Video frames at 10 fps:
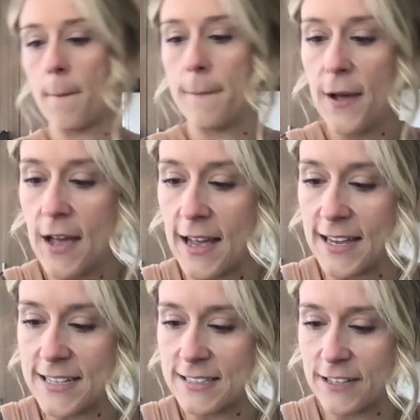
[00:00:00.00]

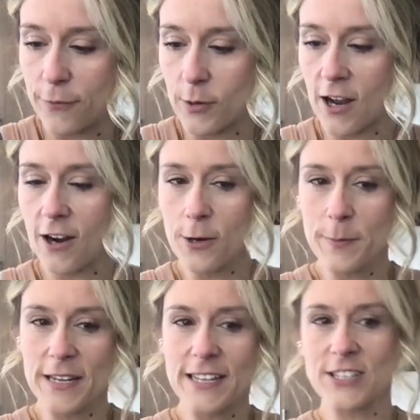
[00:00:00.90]
But if we are
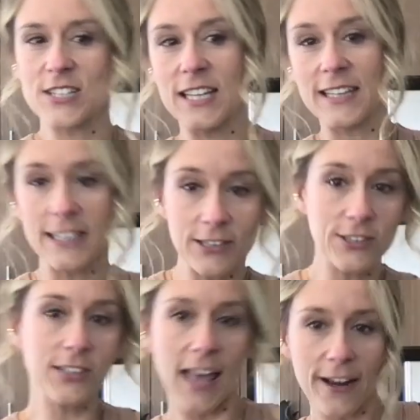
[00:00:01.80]
being just a
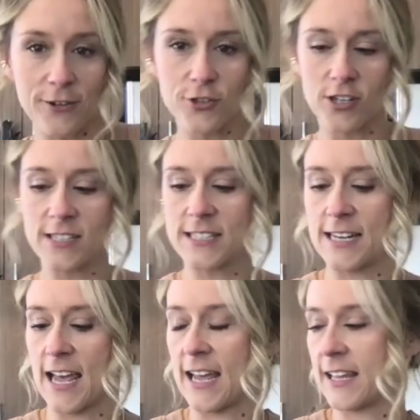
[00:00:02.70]
little extra
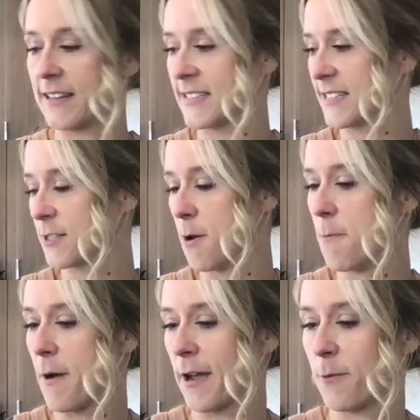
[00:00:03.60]
today, this is
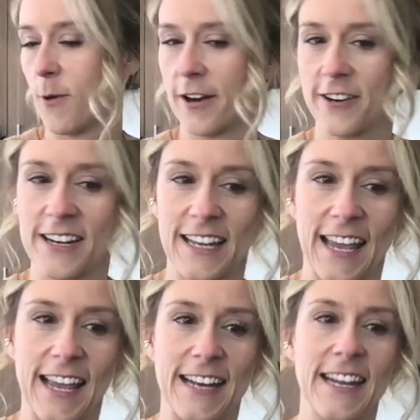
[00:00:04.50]
my watering
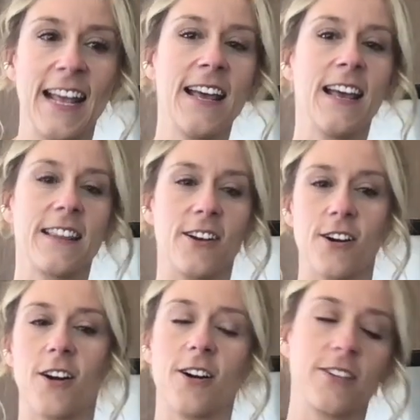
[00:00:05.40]
can.
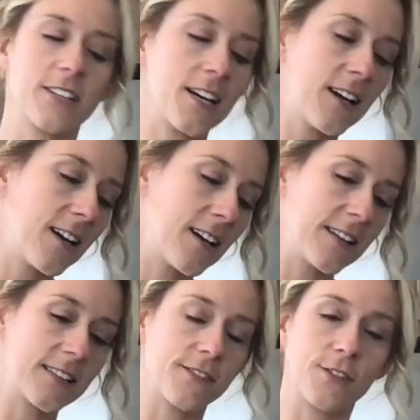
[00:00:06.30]
There are
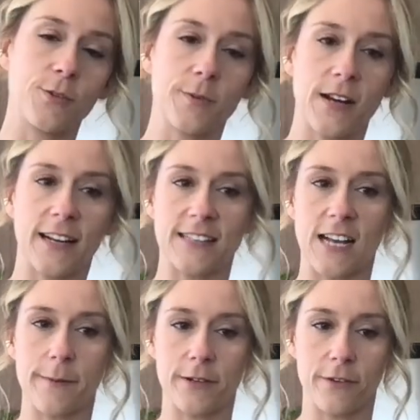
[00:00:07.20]
tons of super
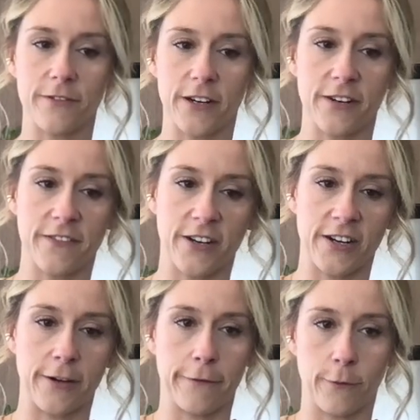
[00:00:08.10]
economical,
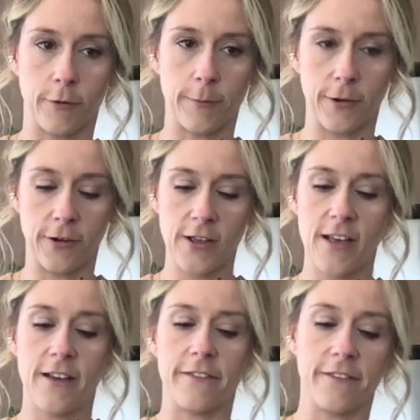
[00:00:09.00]
very affordable,
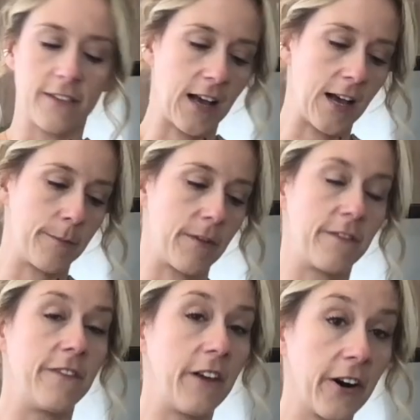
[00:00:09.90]

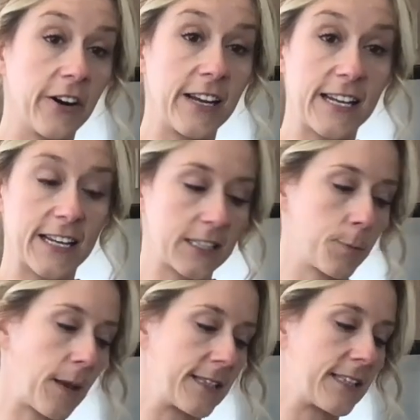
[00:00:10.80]
very
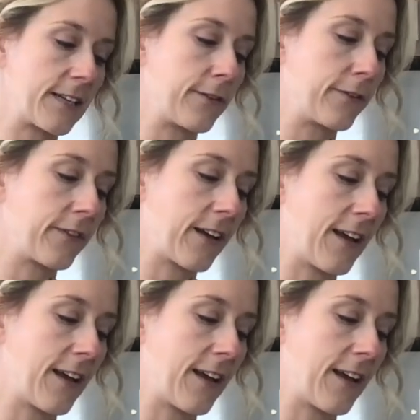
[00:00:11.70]
inexpensive